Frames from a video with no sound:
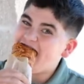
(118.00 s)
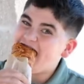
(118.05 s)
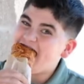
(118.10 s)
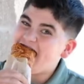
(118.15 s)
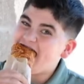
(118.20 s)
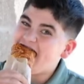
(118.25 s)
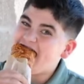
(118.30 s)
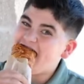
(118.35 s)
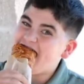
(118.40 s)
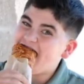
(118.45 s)

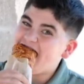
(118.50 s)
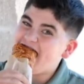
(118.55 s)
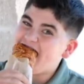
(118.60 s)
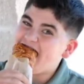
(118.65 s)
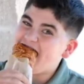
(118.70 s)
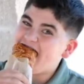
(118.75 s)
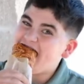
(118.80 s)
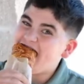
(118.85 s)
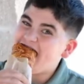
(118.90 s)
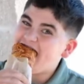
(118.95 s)

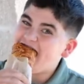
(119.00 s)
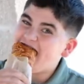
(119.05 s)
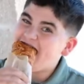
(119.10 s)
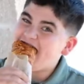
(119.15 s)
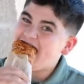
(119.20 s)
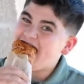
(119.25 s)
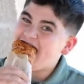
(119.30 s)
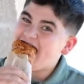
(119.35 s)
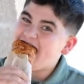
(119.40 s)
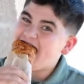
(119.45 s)

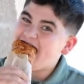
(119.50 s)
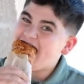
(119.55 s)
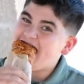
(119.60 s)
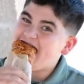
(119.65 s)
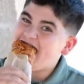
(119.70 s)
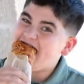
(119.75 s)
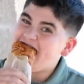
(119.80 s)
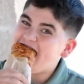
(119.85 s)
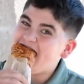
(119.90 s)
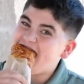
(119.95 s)
[no speech]